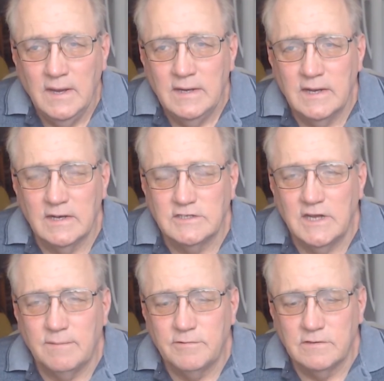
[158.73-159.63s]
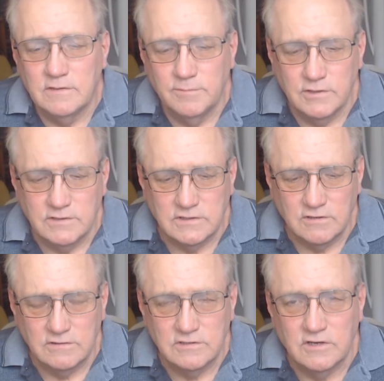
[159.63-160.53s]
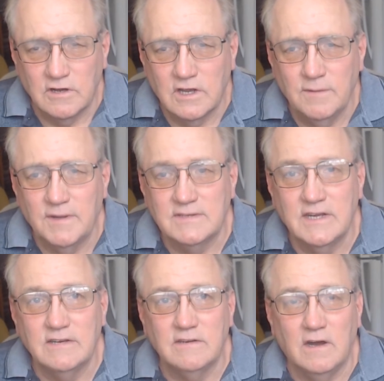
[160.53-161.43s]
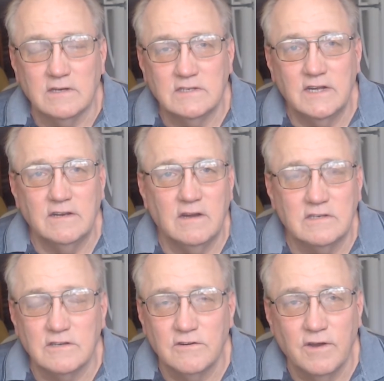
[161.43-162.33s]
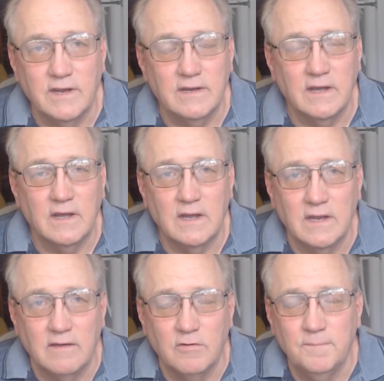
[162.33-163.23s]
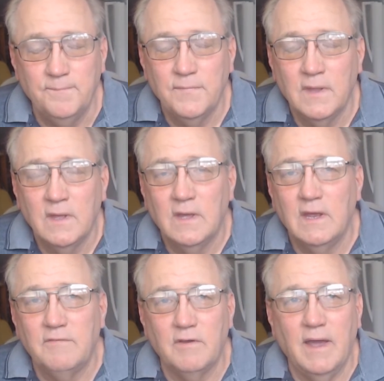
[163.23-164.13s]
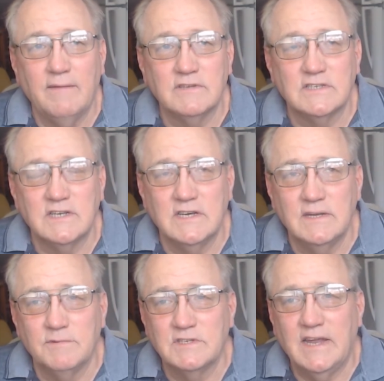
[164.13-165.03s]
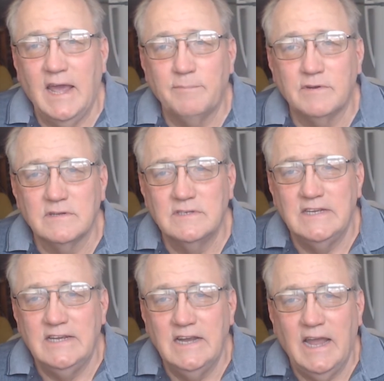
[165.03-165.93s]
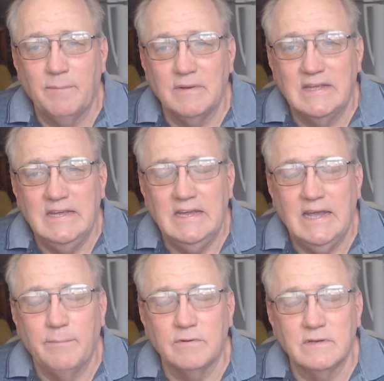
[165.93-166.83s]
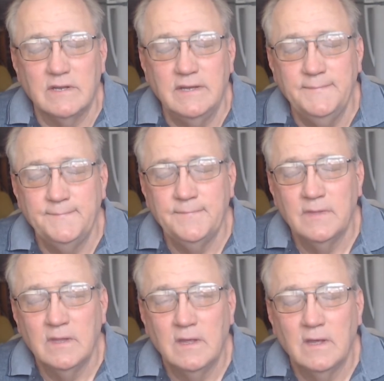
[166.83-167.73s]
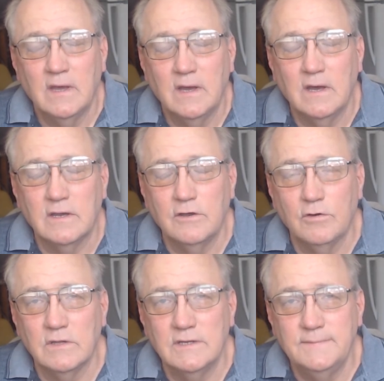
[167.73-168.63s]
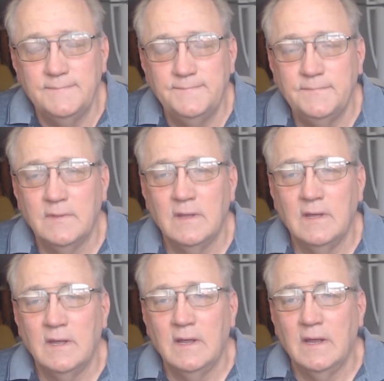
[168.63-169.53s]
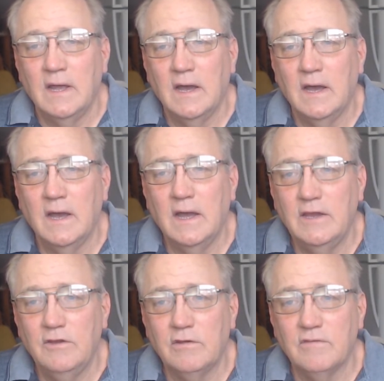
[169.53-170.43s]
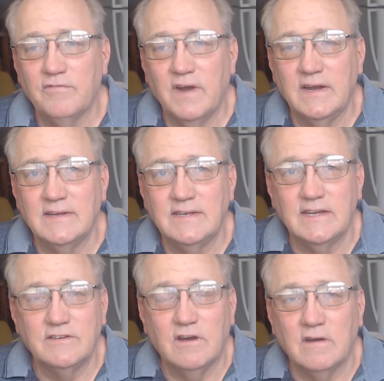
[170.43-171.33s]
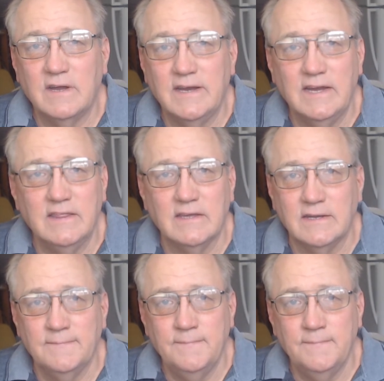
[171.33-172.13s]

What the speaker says: Now the book starts talking about TED Talks. TED Talks are great. I love them. If you haven't seen them, it's capital T, capital E, capital D. Google it. You can find a TED Talk on anything.